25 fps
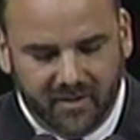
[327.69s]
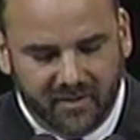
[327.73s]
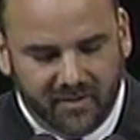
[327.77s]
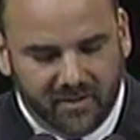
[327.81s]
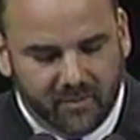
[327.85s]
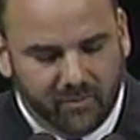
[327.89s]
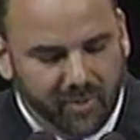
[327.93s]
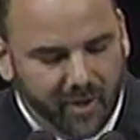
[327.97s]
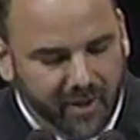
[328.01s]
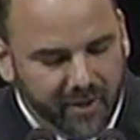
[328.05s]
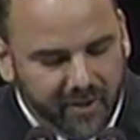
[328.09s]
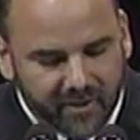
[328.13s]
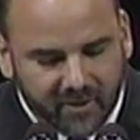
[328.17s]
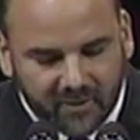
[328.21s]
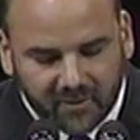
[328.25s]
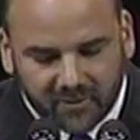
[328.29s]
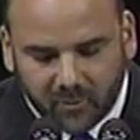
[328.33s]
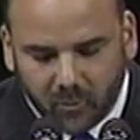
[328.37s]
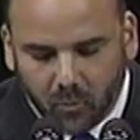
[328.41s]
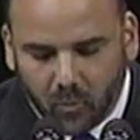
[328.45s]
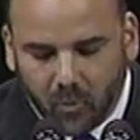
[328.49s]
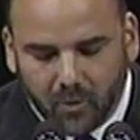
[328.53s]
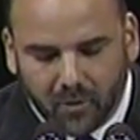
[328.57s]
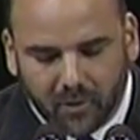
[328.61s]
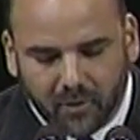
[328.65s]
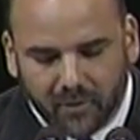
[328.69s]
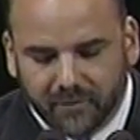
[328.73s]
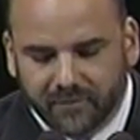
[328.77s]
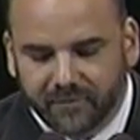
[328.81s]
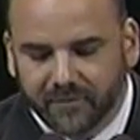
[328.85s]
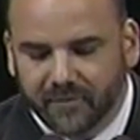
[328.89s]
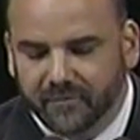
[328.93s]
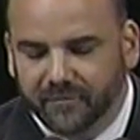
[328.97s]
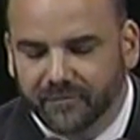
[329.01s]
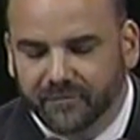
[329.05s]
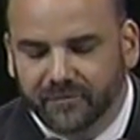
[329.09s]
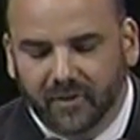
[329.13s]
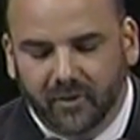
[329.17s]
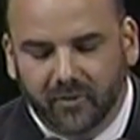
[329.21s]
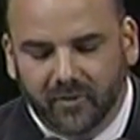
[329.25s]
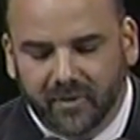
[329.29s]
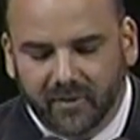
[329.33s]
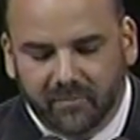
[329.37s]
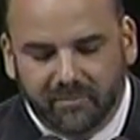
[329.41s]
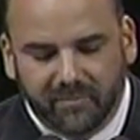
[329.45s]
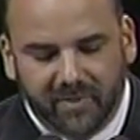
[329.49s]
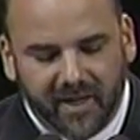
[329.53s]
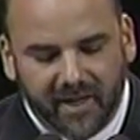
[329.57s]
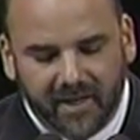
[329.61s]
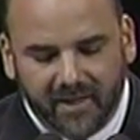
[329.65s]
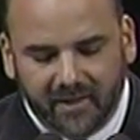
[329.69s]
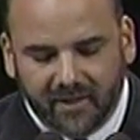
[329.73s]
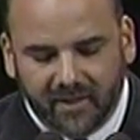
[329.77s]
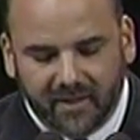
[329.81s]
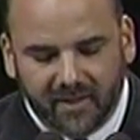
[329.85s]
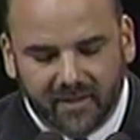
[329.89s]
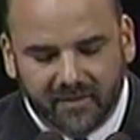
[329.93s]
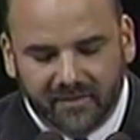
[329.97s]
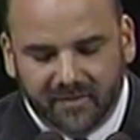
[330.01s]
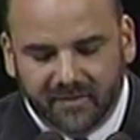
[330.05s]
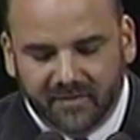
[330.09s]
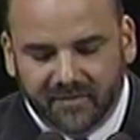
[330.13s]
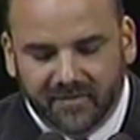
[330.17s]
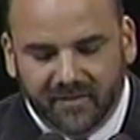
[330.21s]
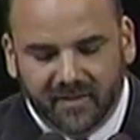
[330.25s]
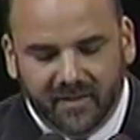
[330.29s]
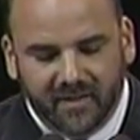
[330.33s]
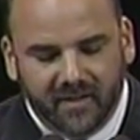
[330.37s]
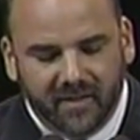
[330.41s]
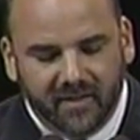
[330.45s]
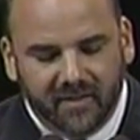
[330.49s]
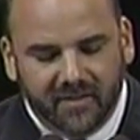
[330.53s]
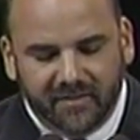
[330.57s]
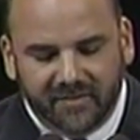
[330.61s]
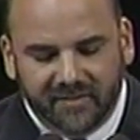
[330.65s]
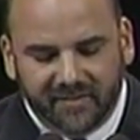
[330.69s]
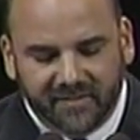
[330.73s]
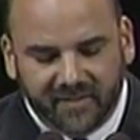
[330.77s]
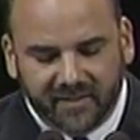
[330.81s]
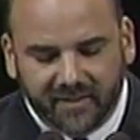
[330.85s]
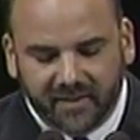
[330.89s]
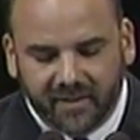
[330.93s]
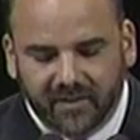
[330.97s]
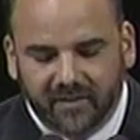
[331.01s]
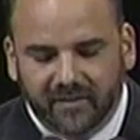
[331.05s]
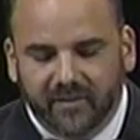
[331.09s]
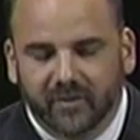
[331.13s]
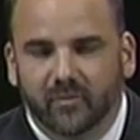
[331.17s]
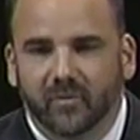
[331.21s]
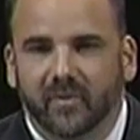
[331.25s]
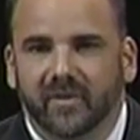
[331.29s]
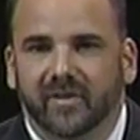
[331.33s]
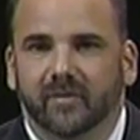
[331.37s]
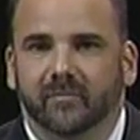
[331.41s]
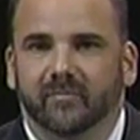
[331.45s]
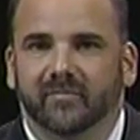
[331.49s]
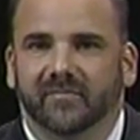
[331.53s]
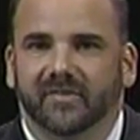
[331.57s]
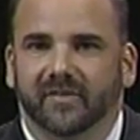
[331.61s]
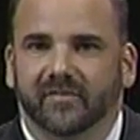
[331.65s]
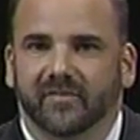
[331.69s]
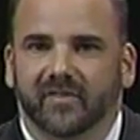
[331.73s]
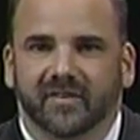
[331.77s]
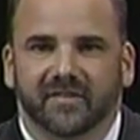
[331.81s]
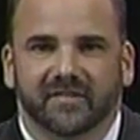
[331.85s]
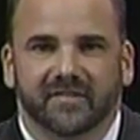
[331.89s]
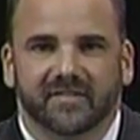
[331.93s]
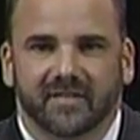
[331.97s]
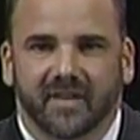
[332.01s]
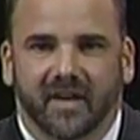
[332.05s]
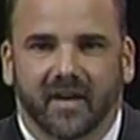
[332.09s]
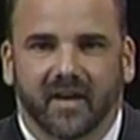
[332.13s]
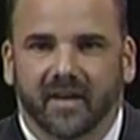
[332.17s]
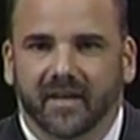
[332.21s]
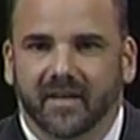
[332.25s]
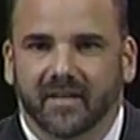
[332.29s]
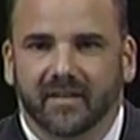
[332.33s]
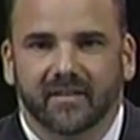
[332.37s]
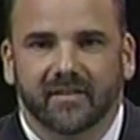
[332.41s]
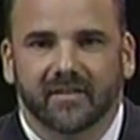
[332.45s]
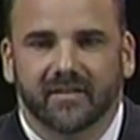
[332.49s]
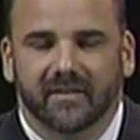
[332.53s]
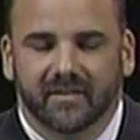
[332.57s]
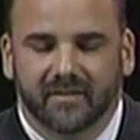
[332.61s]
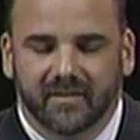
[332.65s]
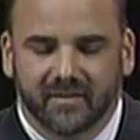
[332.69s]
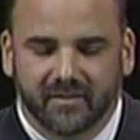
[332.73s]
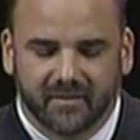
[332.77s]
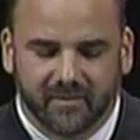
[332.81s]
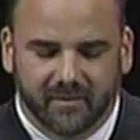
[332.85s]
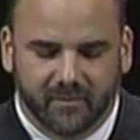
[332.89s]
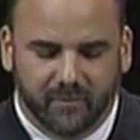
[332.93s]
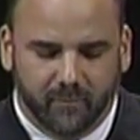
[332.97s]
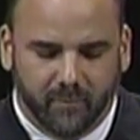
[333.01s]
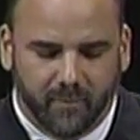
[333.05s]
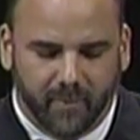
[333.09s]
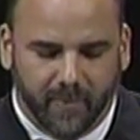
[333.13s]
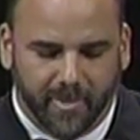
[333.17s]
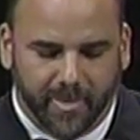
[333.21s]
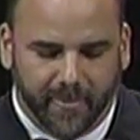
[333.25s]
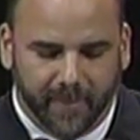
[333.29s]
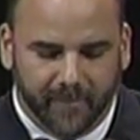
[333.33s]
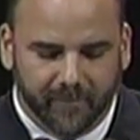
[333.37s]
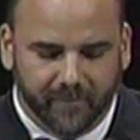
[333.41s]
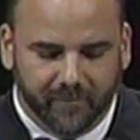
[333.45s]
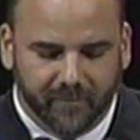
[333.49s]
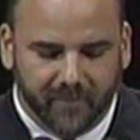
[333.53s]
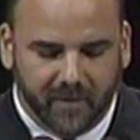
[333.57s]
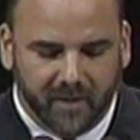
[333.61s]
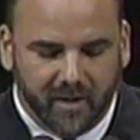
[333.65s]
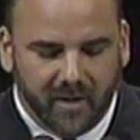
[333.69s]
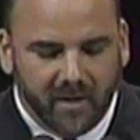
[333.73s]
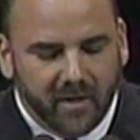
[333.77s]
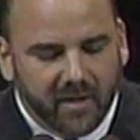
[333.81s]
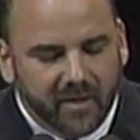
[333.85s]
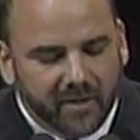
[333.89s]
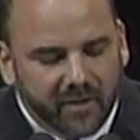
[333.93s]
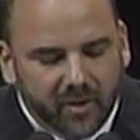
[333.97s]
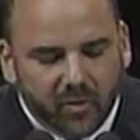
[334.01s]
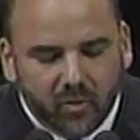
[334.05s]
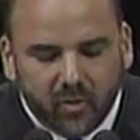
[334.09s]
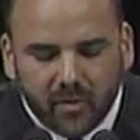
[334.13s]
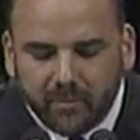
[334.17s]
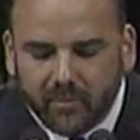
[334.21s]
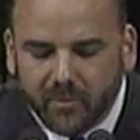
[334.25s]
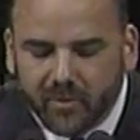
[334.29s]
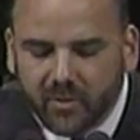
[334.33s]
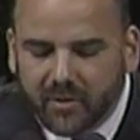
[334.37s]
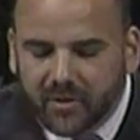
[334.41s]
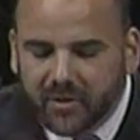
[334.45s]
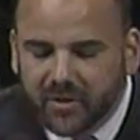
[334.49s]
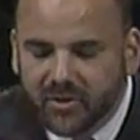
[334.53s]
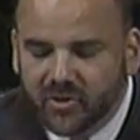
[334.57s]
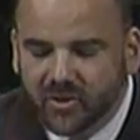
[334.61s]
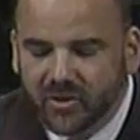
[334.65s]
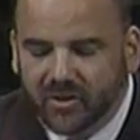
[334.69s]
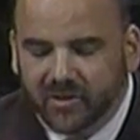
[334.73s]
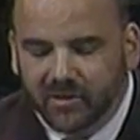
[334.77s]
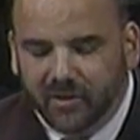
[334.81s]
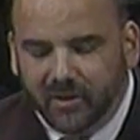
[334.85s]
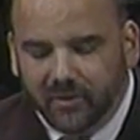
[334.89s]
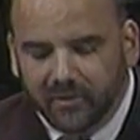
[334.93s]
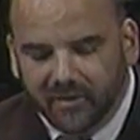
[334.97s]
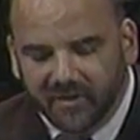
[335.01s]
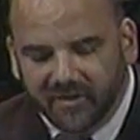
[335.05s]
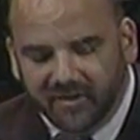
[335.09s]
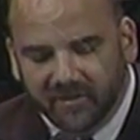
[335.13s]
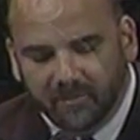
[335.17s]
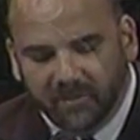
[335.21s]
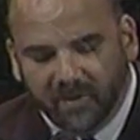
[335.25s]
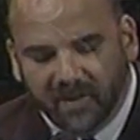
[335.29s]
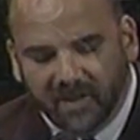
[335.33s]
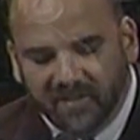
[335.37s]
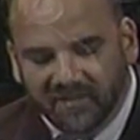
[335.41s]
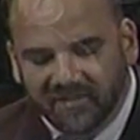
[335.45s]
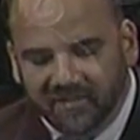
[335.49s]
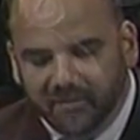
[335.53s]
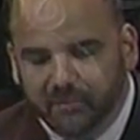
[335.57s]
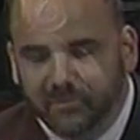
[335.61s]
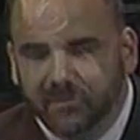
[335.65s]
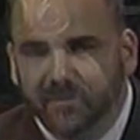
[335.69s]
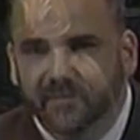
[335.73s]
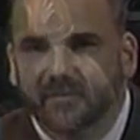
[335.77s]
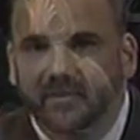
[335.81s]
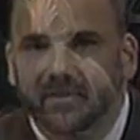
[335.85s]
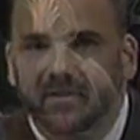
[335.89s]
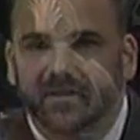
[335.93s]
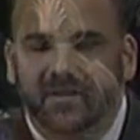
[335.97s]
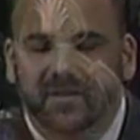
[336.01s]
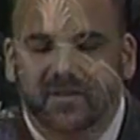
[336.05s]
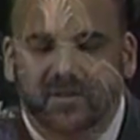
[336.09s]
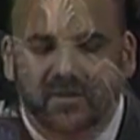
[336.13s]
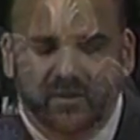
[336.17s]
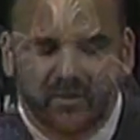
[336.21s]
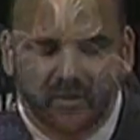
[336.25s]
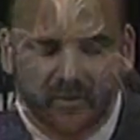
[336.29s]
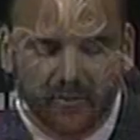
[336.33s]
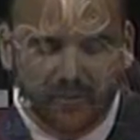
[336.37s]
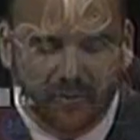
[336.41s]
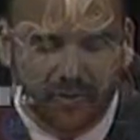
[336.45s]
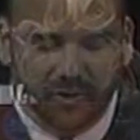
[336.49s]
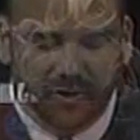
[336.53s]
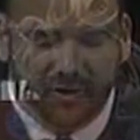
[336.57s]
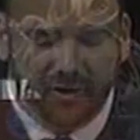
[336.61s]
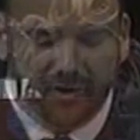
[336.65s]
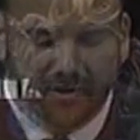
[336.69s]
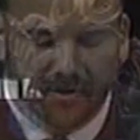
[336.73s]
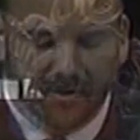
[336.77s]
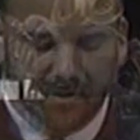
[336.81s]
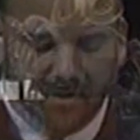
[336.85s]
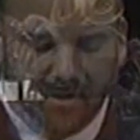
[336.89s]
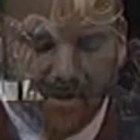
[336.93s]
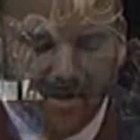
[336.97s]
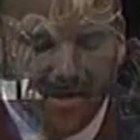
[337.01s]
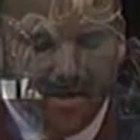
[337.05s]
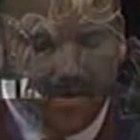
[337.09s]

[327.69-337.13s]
the barnacled wharf and floating pylons singing the rhythms of this tide. You emerge in a lotus blossom of Indian Ocean,